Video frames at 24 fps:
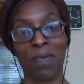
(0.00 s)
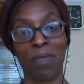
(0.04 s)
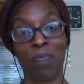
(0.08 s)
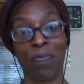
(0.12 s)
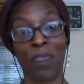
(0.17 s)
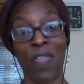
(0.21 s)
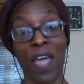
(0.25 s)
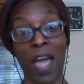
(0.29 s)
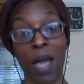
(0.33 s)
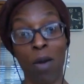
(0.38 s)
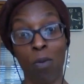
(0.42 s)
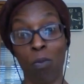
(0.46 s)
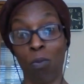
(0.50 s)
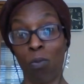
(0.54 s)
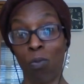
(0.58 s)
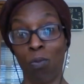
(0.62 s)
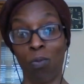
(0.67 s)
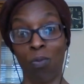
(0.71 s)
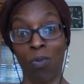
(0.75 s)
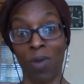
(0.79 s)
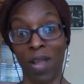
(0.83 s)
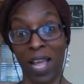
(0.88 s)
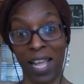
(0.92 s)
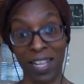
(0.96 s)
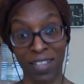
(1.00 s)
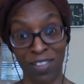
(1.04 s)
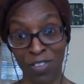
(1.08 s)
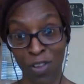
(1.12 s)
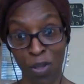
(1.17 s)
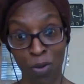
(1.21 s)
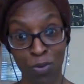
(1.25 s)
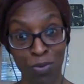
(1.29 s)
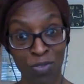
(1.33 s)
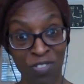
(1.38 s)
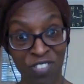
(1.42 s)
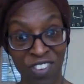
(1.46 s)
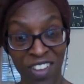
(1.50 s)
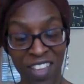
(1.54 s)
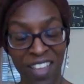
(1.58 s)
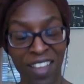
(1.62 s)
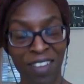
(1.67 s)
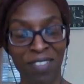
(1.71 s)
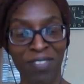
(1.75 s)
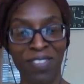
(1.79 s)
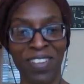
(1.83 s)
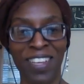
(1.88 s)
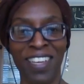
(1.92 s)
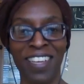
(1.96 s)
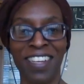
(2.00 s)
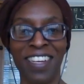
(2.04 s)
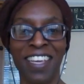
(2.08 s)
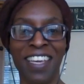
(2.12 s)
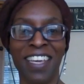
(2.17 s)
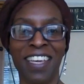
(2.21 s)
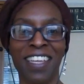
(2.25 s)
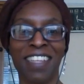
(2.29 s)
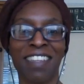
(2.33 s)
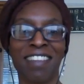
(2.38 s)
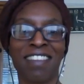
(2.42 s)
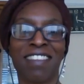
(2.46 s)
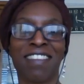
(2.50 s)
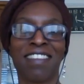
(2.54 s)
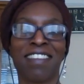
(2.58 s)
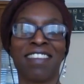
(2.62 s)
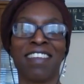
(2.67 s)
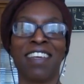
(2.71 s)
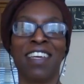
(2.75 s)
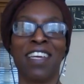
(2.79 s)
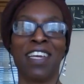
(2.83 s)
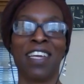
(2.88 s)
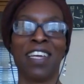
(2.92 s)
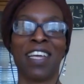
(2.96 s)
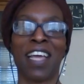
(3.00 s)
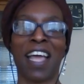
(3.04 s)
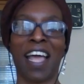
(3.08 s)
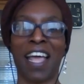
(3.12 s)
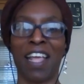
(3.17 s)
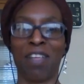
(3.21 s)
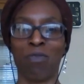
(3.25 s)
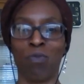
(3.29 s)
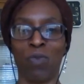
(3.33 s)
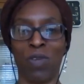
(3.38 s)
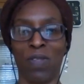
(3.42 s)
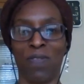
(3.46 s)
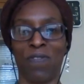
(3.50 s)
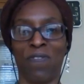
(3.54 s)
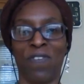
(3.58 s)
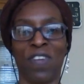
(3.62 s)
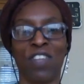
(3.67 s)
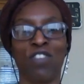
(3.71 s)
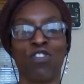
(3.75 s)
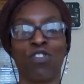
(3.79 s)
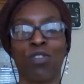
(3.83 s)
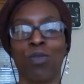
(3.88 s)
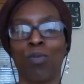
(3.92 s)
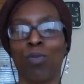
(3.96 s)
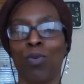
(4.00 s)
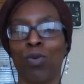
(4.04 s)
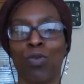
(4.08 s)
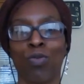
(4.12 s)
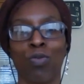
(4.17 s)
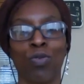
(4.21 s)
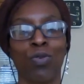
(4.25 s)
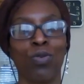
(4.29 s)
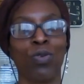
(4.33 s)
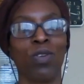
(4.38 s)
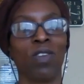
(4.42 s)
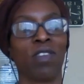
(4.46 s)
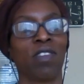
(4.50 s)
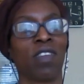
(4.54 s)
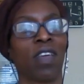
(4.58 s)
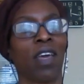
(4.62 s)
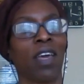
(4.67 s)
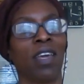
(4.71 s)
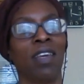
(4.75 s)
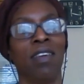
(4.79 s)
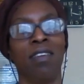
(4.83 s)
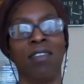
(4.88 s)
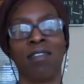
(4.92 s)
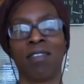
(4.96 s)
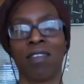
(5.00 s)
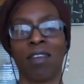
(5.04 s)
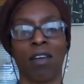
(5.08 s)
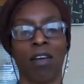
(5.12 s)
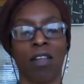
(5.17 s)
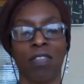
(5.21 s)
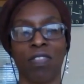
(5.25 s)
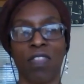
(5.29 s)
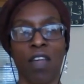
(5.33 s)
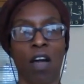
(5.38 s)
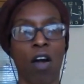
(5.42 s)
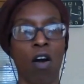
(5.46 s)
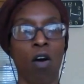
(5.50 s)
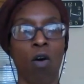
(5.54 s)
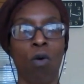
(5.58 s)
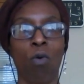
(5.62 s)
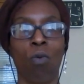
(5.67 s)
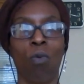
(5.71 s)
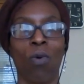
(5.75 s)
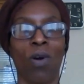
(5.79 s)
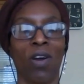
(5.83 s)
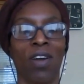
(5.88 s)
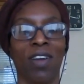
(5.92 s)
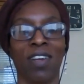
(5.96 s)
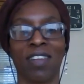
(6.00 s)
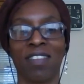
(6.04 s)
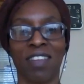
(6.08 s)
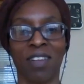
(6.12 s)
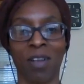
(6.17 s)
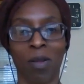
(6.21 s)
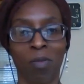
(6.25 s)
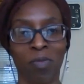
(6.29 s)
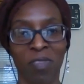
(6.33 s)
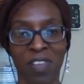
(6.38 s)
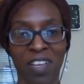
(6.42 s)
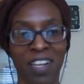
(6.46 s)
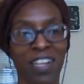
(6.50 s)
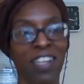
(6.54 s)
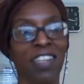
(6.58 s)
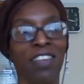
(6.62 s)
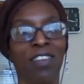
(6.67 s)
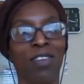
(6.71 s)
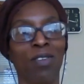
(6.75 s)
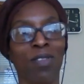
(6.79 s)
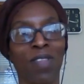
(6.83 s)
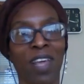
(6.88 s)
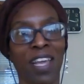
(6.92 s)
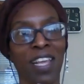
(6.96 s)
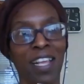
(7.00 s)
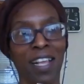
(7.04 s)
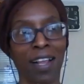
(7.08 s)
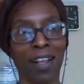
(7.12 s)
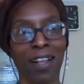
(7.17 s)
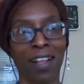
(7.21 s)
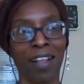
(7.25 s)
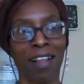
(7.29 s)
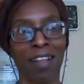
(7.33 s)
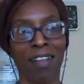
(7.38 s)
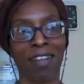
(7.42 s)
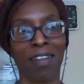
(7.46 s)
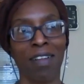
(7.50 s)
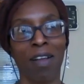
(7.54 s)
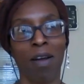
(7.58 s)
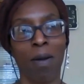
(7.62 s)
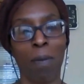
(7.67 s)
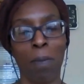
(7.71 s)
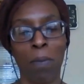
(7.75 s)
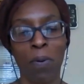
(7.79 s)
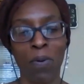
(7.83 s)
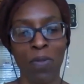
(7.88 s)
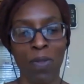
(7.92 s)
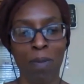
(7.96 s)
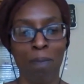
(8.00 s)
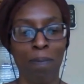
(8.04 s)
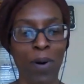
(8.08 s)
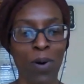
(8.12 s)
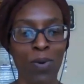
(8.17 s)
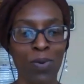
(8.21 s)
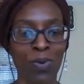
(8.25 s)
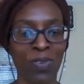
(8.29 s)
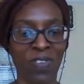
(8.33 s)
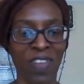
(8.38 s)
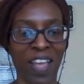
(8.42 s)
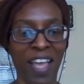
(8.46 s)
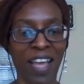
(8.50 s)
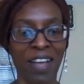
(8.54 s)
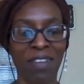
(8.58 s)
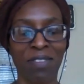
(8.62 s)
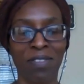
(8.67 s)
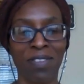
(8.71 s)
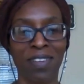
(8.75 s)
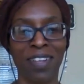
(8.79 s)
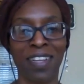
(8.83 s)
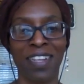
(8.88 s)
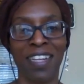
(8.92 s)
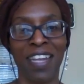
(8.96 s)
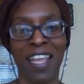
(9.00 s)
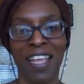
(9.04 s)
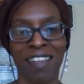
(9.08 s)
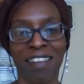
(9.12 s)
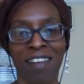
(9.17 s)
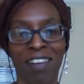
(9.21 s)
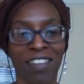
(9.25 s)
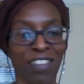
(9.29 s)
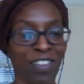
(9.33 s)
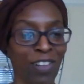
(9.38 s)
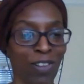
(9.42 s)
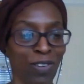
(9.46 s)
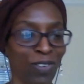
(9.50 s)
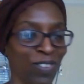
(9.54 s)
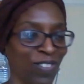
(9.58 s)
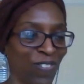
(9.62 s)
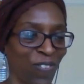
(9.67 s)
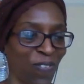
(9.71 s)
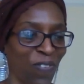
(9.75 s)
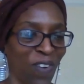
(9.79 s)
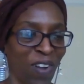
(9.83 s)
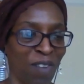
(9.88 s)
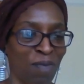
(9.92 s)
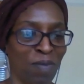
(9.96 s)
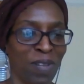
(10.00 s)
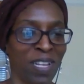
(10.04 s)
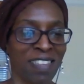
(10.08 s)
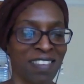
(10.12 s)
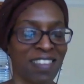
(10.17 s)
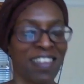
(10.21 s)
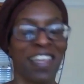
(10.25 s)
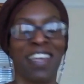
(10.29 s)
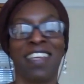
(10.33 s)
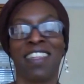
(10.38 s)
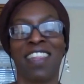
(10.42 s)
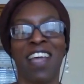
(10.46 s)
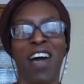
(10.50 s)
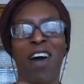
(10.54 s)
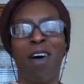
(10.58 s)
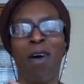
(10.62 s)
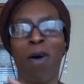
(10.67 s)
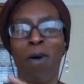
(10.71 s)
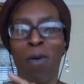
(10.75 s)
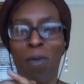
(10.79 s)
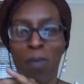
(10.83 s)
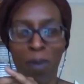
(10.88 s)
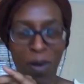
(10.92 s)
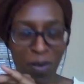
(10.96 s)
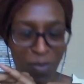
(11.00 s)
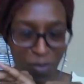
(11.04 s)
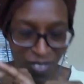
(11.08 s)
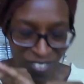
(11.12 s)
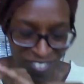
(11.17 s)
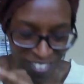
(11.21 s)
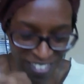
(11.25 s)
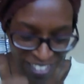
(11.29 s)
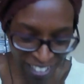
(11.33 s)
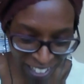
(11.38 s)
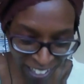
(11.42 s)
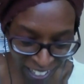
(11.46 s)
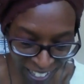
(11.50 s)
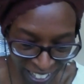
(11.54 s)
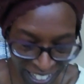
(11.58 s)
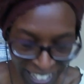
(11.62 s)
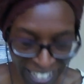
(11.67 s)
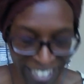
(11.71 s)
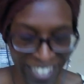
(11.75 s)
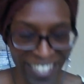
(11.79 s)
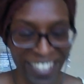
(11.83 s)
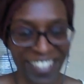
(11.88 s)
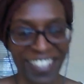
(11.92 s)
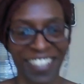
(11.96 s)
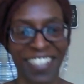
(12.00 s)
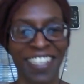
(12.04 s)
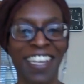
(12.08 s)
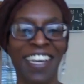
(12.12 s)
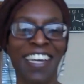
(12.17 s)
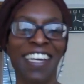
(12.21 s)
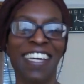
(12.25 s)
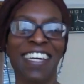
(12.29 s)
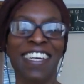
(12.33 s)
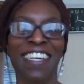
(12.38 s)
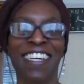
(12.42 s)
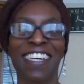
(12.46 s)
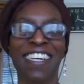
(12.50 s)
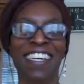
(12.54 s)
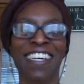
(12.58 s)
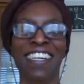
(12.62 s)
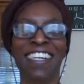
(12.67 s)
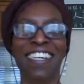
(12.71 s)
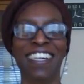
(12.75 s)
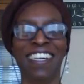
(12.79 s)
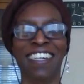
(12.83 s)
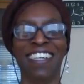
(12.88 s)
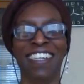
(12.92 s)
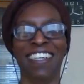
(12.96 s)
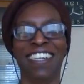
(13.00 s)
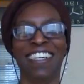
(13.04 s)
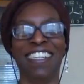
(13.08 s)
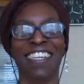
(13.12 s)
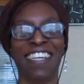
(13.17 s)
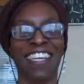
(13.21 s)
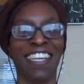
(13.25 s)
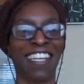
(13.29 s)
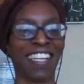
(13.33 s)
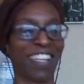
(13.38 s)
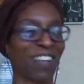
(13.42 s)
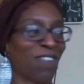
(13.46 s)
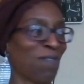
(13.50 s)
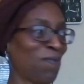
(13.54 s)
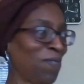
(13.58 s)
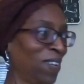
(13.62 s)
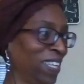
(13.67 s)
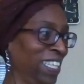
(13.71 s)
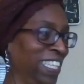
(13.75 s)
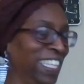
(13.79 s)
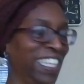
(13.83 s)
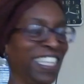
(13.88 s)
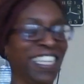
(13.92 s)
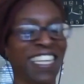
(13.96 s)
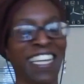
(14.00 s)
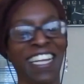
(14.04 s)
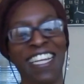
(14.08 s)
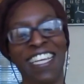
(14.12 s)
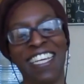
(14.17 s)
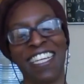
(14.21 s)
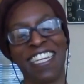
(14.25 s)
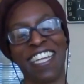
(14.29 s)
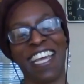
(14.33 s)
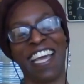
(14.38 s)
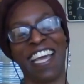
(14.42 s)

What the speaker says: that had no dairy in it, and with vegetable crudités, the whole works. And I'm telling you, I put the bowl down, I looked 5 minutes later, the whole bowl was just cleared. Completely cleared.